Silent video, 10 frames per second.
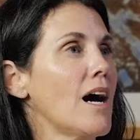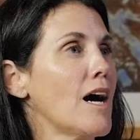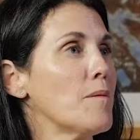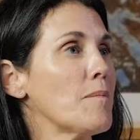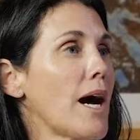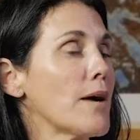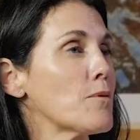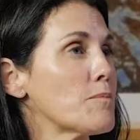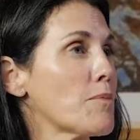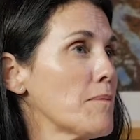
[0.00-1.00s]
I
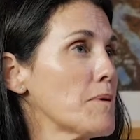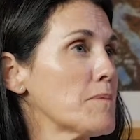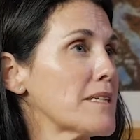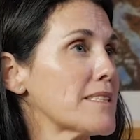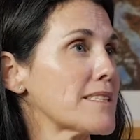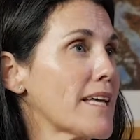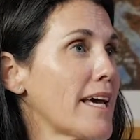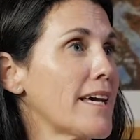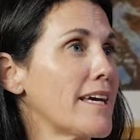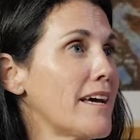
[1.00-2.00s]
would probably
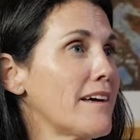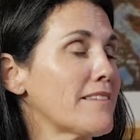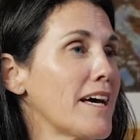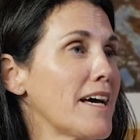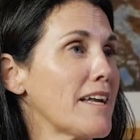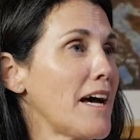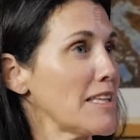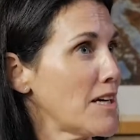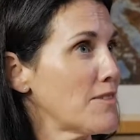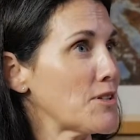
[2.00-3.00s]
say that I
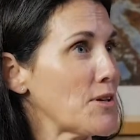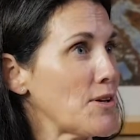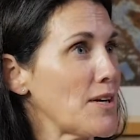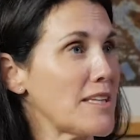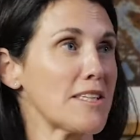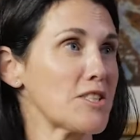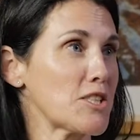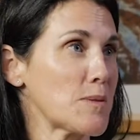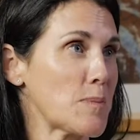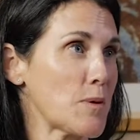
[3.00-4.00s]
loved her and that
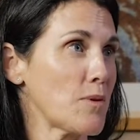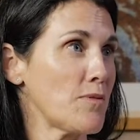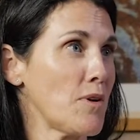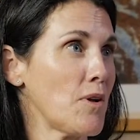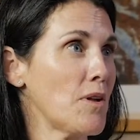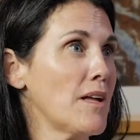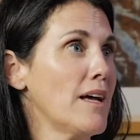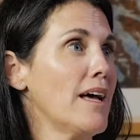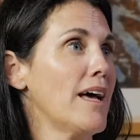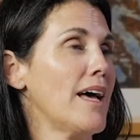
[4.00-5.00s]
she's beautiful.
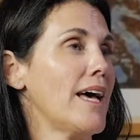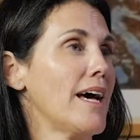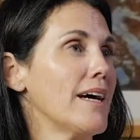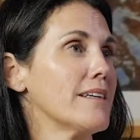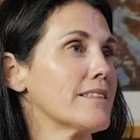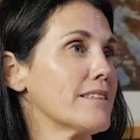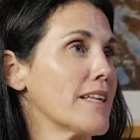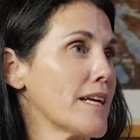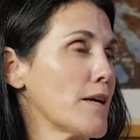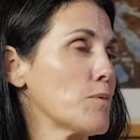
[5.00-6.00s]
And
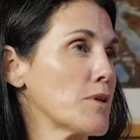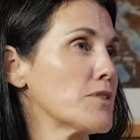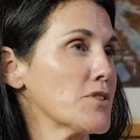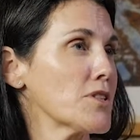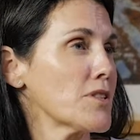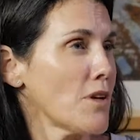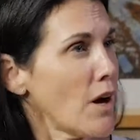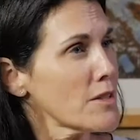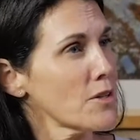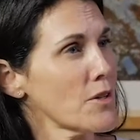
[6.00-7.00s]
then I would just
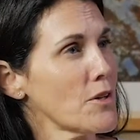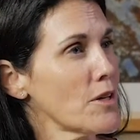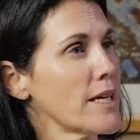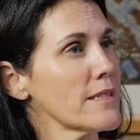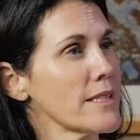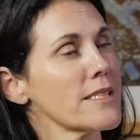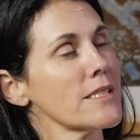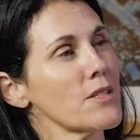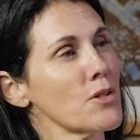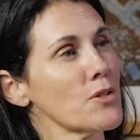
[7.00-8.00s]
talk to her and
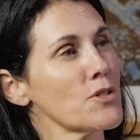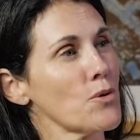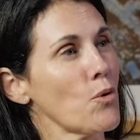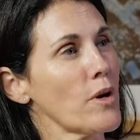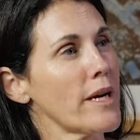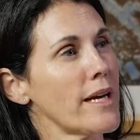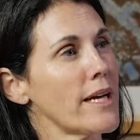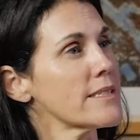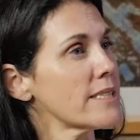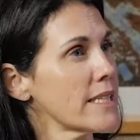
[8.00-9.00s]
listen to her story
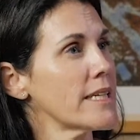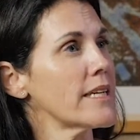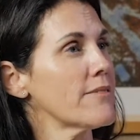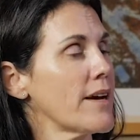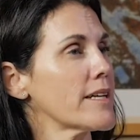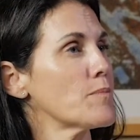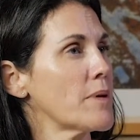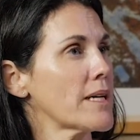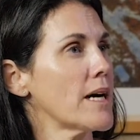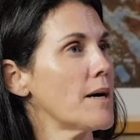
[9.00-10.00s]
and see if I could
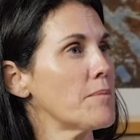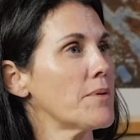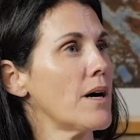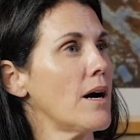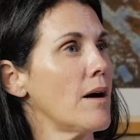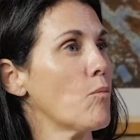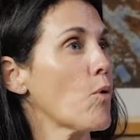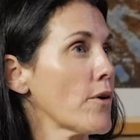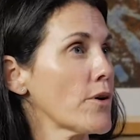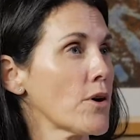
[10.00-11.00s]
pick up
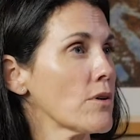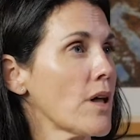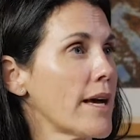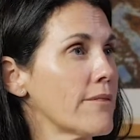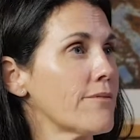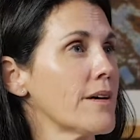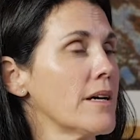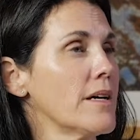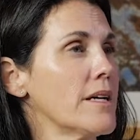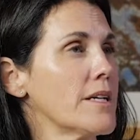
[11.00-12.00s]
where in her life,
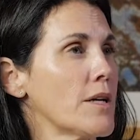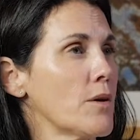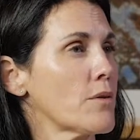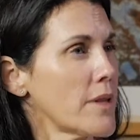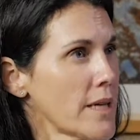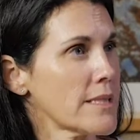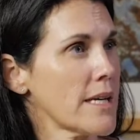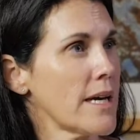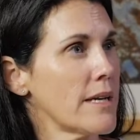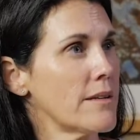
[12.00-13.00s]
you know, things
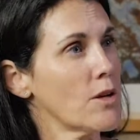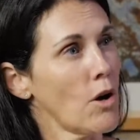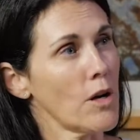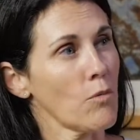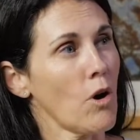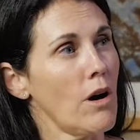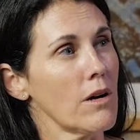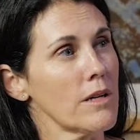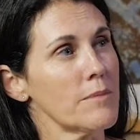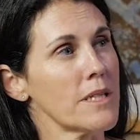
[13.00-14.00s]
had gone
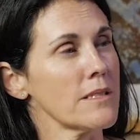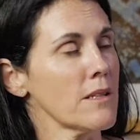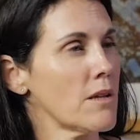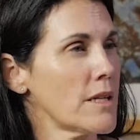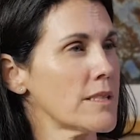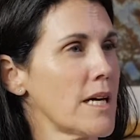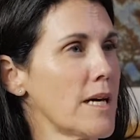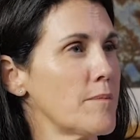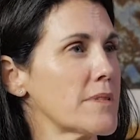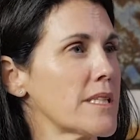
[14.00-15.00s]
wrong. Because a lot of
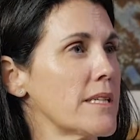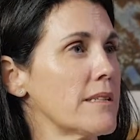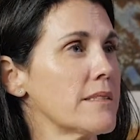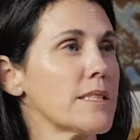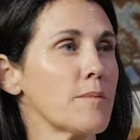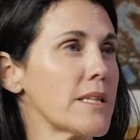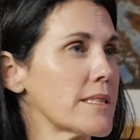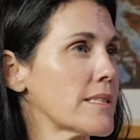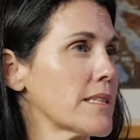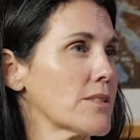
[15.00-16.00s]
times some of
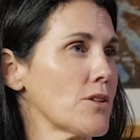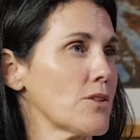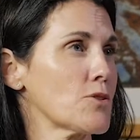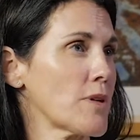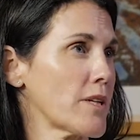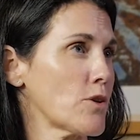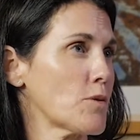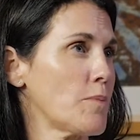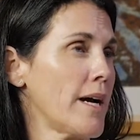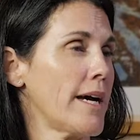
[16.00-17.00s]
these things are
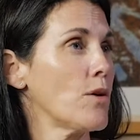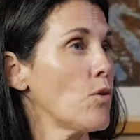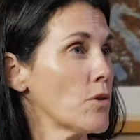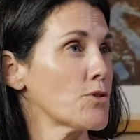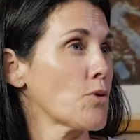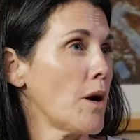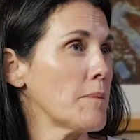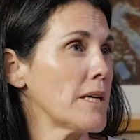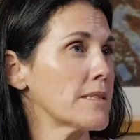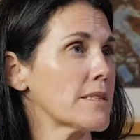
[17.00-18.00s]
triggered by old
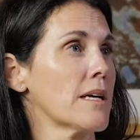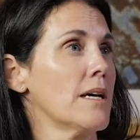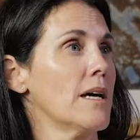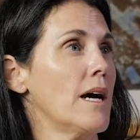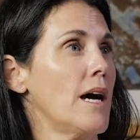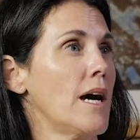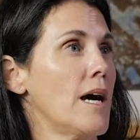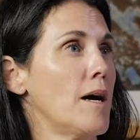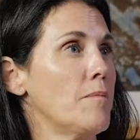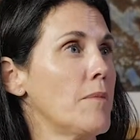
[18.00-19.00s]
traumas,
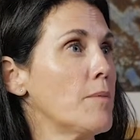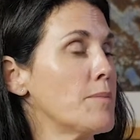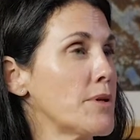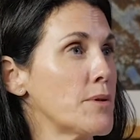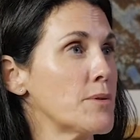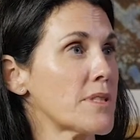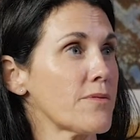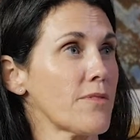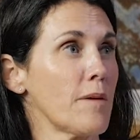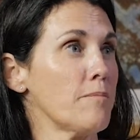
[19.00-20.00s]
abuse
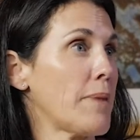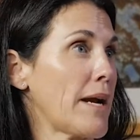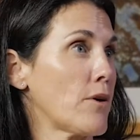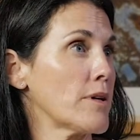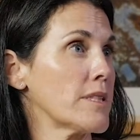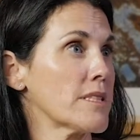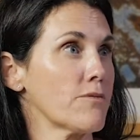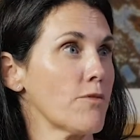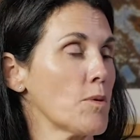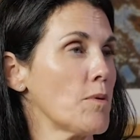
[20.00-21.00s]
from parents,
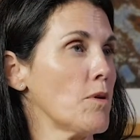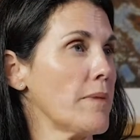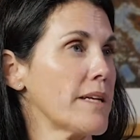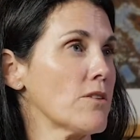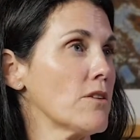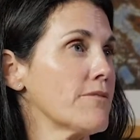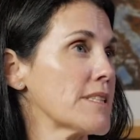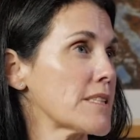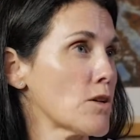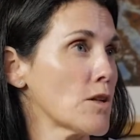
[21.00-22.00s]
verbal, mental,
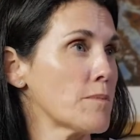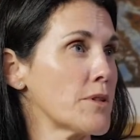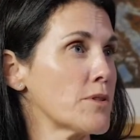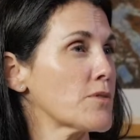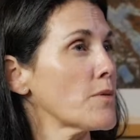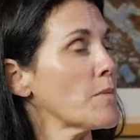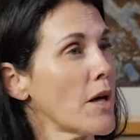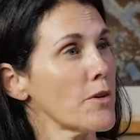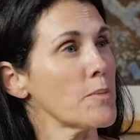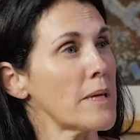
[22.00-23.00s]
physical abuse from
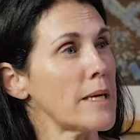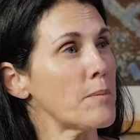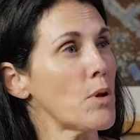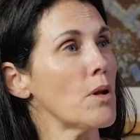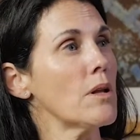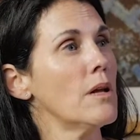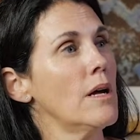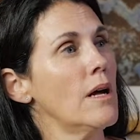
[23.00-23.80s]
other people,